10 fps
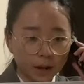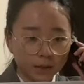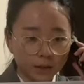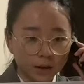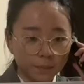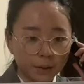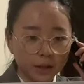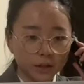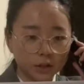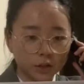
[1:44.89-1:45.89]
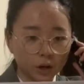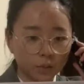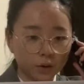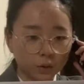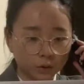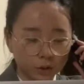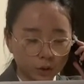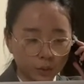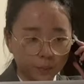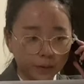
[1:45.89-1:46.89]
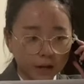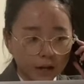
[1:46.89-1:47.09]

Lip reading: bathtub and the shower also.